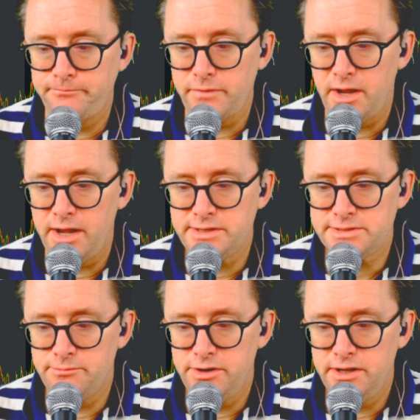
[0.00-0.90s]
I had
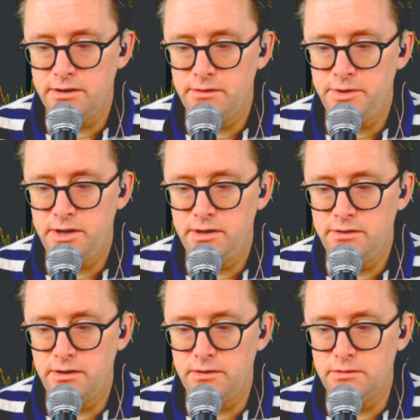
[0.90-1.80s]
somebody come in
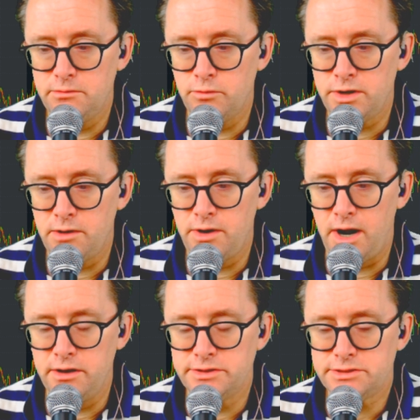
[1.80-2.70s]
when
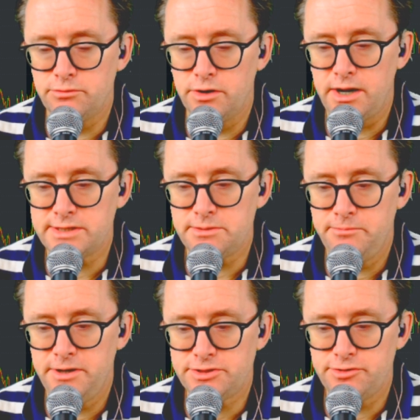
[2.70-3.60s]
I used to work as a
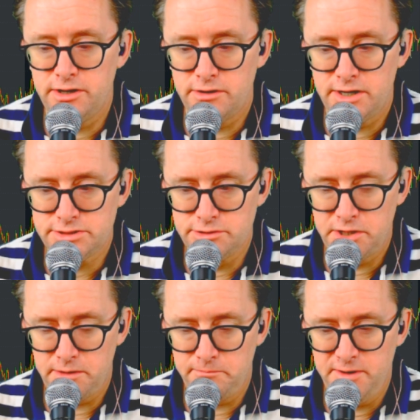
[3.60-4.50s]
pit trader. I stood
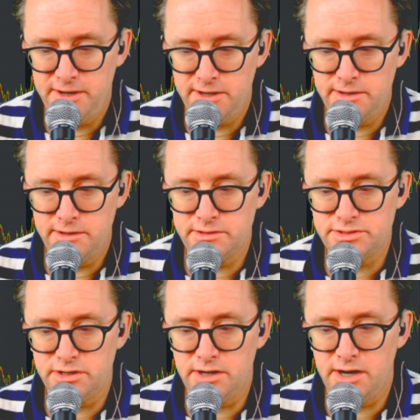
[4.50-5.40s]
in a pit in
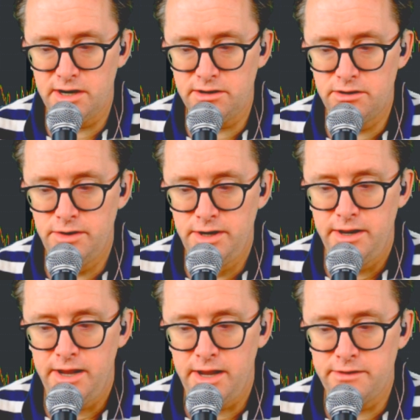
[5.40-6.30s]
Chicago,
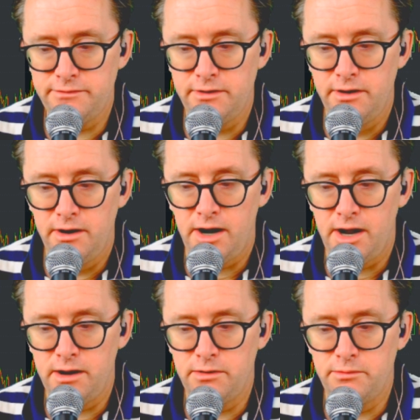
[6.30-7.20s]
and
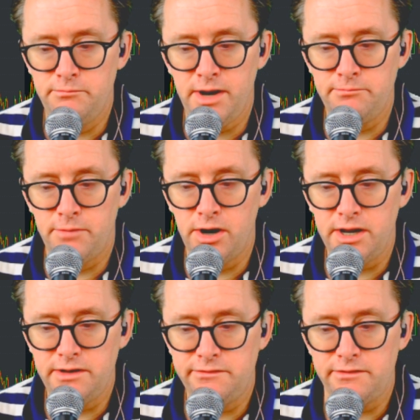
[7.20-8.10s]
I made
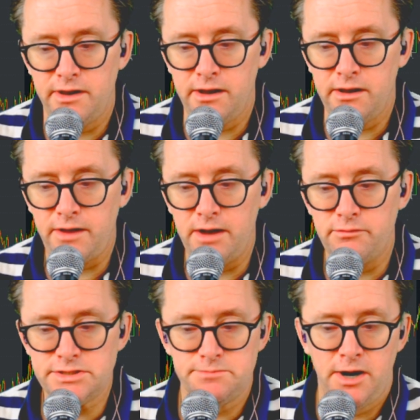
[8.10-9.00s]
markets, and I
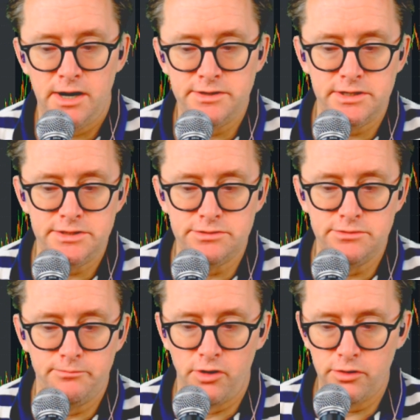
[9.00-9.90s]
responded to a
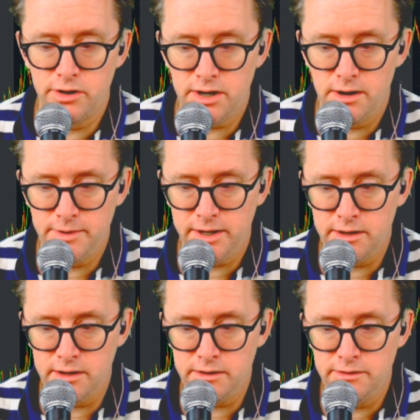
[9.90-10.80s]
broker coming
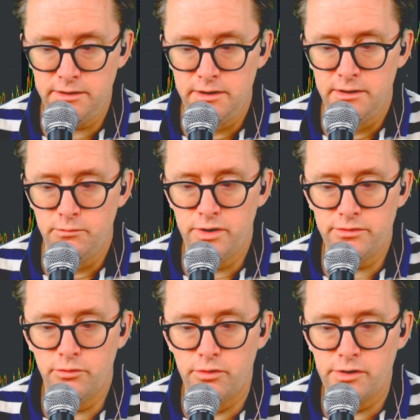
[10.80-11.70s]
in with
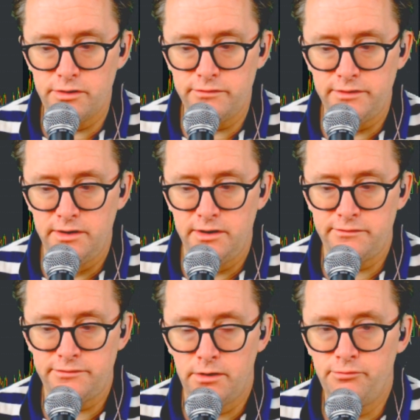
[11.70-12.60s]
orders. And
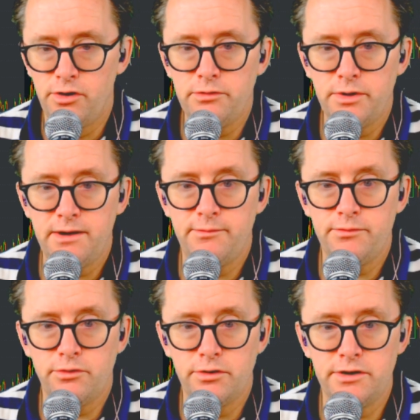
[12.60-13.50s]
so a broker would come with
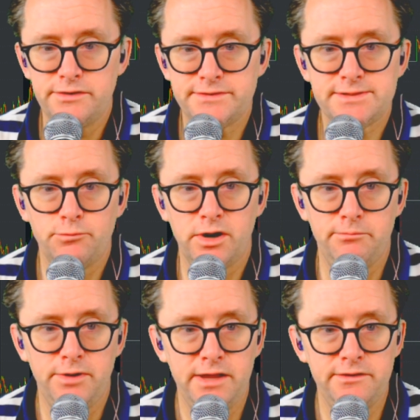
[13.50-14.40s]
orders and want to
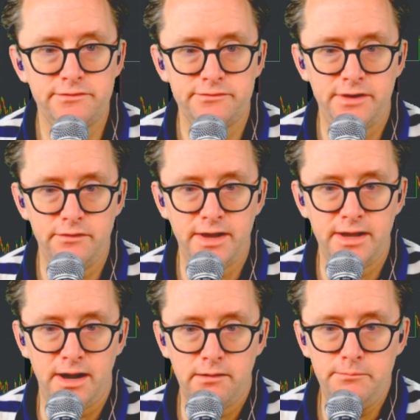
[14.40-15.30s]
buy this or sell that.
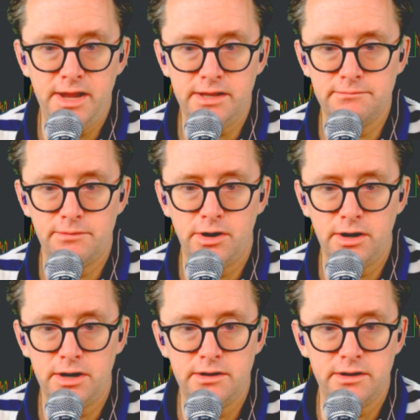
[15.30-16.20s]
I would make them a
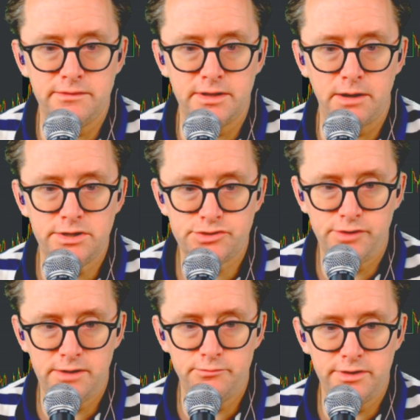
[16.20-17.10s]
market, and then I would
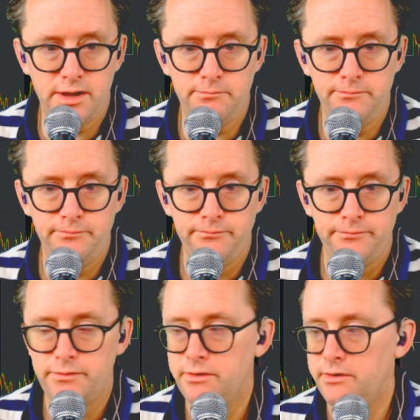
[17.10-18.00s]
trade with them.
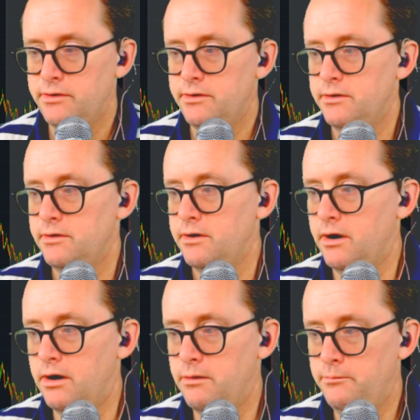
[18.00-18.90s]

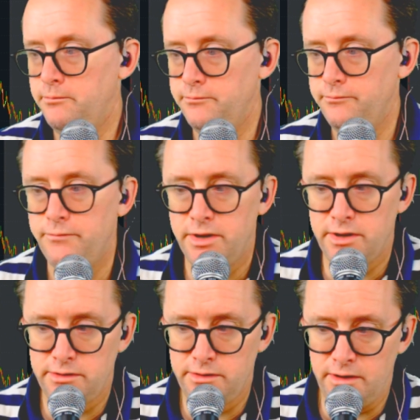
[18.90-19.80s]
I
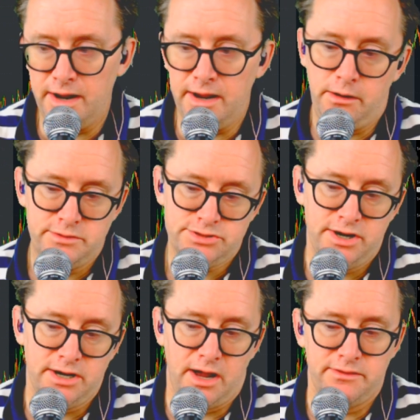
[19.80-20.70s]
was
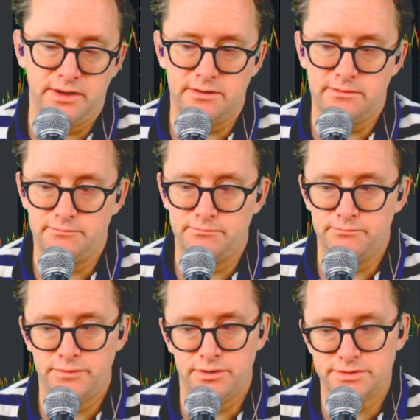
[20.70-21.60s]
trading, I think,
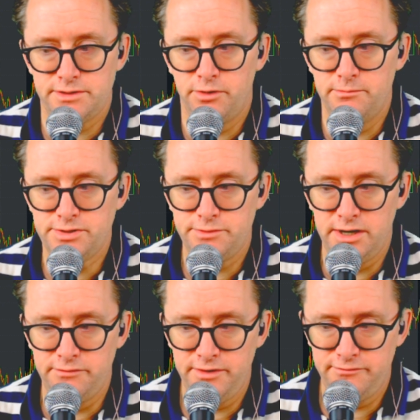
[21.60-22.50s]
somewhere
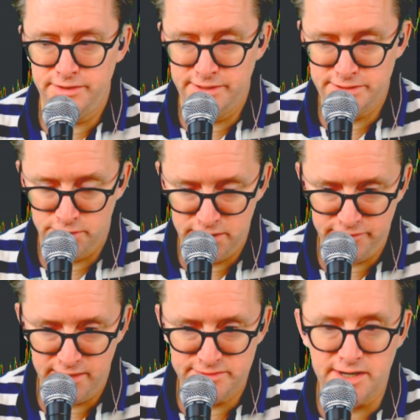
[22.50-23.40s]
between 15 and
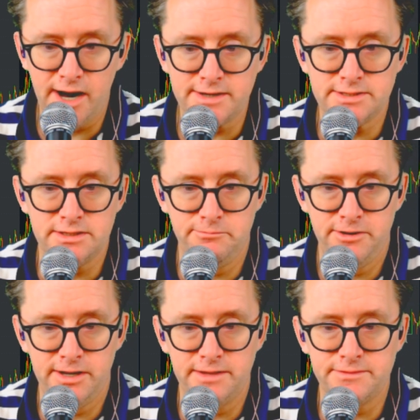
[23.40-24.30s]
25 stocks in the
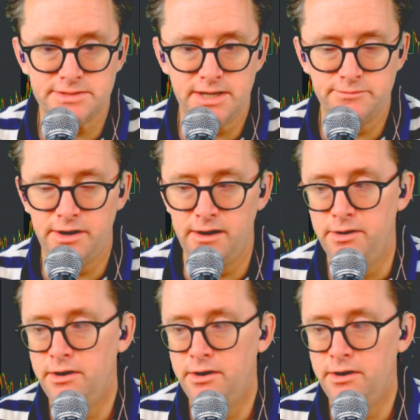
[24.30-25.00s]
pit at the same time.